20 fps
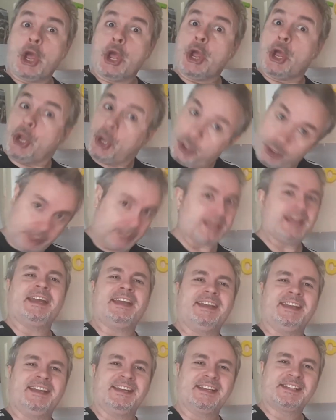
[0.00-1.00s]

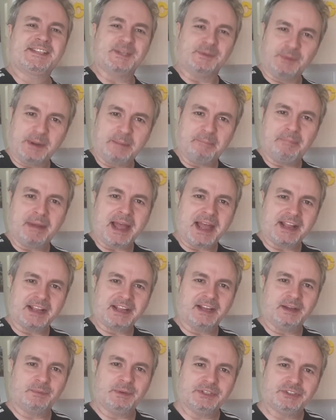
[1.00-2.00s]
Okay, so I'm back.
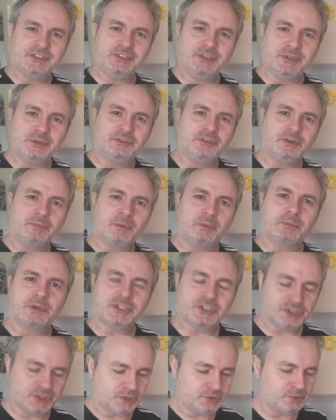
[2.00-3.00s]
I went to YouTube and
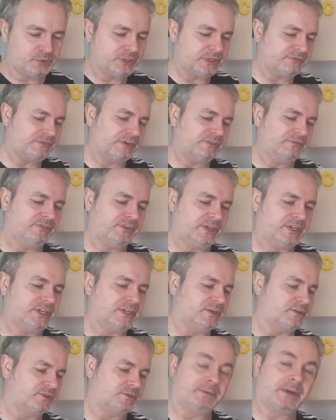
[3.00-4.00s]
watched 2 different
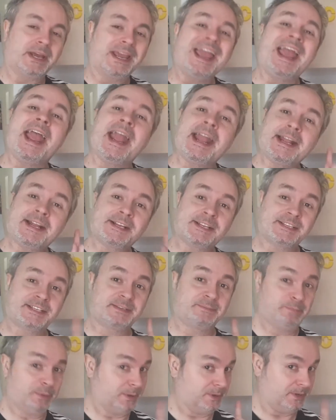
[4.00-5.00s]
videos by
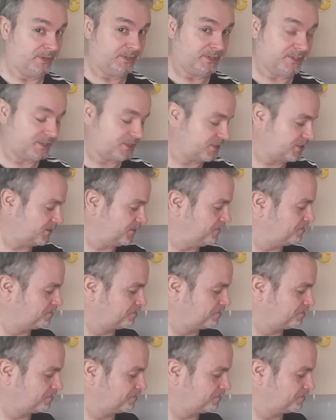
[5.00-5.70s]
experts